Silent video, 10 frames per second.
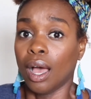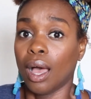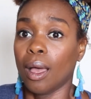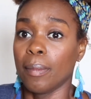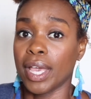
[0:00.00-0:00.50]

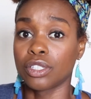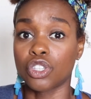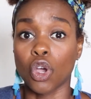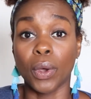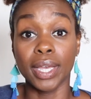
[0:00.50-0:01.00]
And
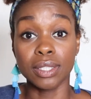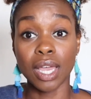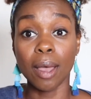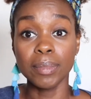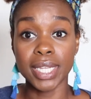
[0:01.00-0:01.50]
so it's
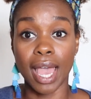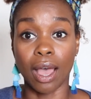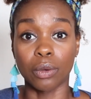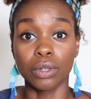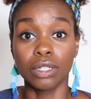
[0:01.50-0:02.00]
come
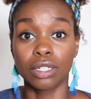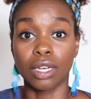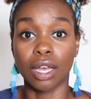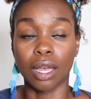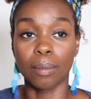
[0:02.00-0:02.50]
down
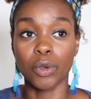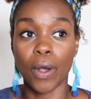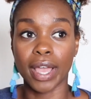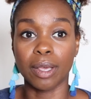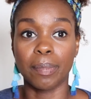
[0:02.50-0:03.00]

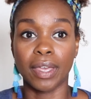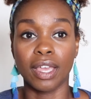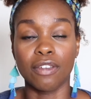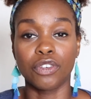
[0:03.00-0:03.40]
quite a bit.